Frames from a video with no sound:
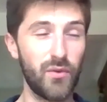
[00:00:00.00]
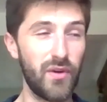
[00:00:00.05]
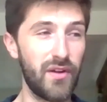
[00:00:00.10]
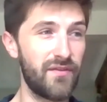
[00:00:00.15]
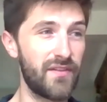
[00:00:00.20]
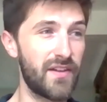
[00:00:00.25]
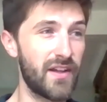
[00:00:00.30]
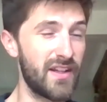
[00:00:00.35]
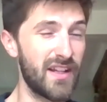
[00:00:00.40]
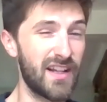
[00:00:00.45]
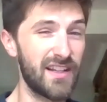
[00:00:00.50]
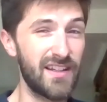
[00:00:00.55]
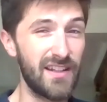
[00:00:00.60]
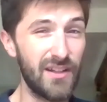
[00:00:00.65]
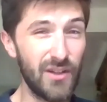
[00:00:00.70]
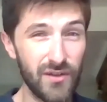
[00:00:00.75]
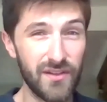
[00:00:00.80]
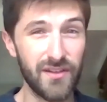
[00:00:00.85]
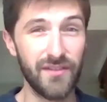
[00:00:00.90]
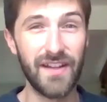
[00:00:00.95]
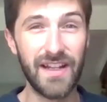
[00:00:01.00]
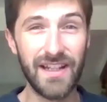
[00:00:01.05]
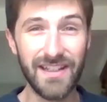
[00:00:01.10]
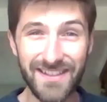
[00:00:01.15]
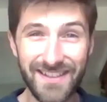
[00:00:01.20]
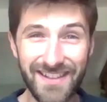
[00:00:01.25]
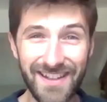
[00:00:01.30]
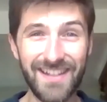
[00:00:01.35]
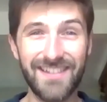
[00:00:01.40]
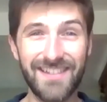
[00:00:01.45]
We've conducted lots of
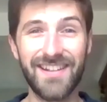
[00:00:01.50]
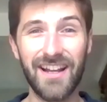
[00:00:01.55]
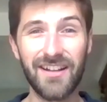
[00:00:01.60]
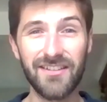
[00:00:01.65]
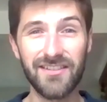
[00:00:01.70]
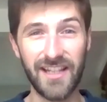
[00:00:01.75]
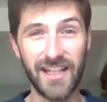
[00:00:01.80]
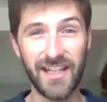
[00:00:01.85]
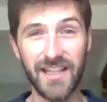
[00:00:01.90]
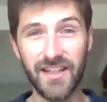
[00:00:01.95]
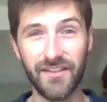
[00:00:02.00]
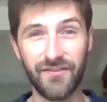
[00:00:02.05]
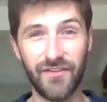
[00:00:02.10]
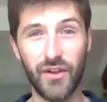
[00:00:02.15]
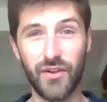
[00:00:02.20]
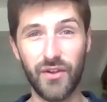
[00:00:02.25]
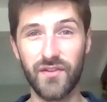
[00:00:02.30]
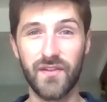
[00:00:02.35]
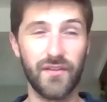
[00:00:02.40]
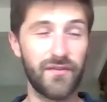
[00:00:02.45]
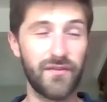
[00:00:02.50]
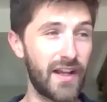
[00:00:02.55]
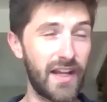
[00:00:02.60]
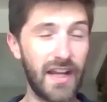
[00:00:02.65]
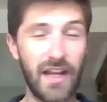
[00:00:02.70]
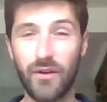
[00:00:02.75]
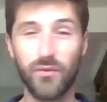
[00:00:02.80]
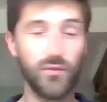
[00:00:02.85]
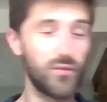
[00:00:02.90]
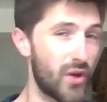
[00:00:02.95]
detailed interviews to
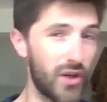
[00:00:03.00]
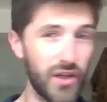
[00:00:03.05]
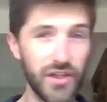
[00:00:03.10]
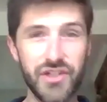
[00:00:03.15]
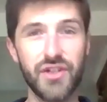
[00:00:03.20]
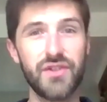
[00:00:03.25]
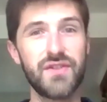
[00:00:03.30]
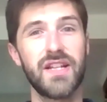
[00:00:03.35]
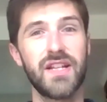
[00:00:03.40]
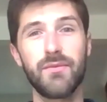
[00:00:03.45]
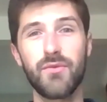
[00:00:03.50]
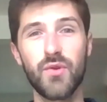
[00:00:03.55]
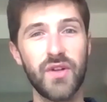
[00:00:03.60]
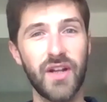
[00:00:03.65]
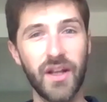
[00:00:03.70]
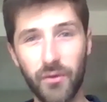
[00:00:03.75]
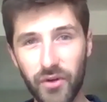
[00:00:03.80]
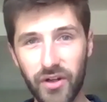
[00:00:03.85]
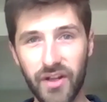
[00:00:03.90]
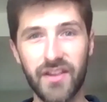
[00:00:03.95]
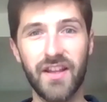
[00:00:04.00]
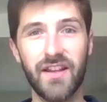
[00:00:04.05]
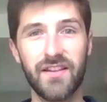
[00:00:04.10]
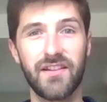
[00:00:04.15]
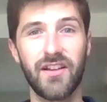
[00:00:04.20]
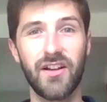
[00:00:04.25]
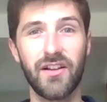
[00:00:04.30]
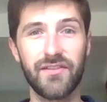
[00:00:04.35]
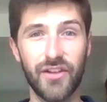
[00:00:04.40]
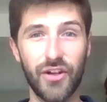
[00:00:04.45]
find out what a Tuesday morning, what a
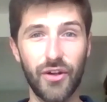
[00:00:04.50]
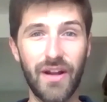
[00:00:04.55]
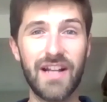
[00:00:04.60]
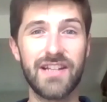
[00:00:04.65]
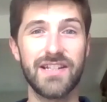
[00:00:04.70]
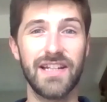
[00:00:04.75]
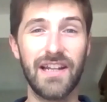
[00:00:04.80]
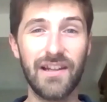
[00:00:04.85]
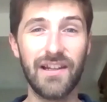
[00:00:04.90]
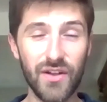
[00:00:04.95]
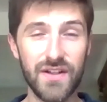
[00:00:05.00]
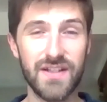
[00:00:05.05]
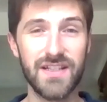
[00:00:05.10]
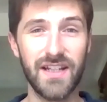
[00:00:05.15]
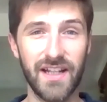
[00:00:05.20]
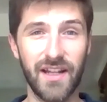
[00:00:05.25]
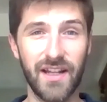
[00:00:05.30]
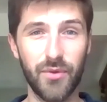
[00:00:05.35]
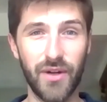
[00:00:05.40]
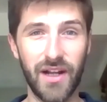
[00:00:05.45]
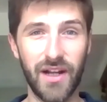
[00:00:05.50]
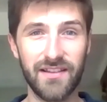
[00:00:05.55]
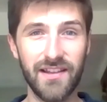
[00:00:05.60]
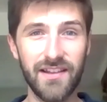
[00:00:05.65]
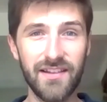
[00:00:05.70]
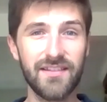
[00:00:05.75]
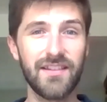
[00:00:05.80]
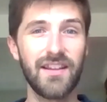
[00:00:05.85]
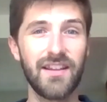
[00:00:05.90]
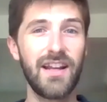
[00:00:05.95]
Thursday afternoon actually looks like in
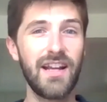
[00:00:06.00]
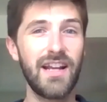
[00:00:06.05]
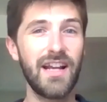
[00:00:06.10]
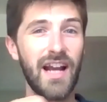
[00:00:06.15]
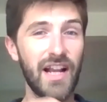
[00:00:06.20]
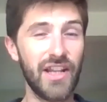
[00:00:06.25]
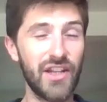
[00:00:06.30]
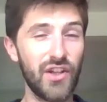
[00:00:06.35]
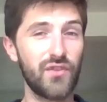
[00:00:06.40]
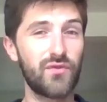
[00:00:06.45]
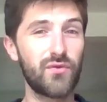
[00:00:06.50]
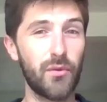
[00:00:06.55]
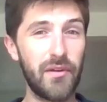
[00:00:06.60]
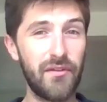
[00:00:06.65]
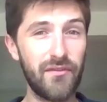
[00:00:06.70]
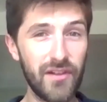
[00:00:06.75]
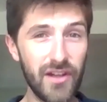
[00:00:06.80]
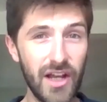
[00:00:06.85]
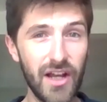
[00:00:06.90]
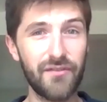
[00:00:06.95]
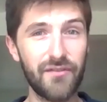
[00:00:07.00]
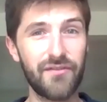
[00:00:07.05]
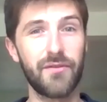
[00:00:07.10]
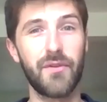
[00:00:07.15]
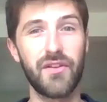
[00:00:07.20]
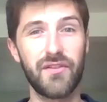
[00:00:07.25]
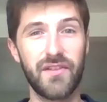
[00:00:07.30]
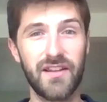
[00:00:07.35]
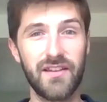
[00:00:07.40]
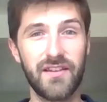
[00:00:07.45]
practice, and use what we've learned
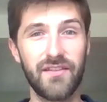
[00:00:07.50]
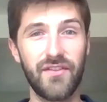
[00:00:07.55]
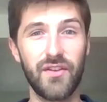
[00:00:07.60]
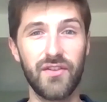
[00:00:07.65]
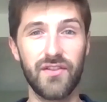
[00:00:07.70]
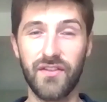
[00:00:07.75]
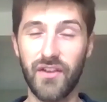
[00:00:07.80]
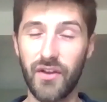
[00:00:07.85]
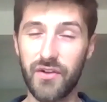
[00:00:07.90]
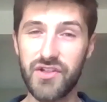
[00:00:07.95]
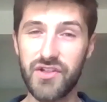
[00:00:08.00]
from those interviews and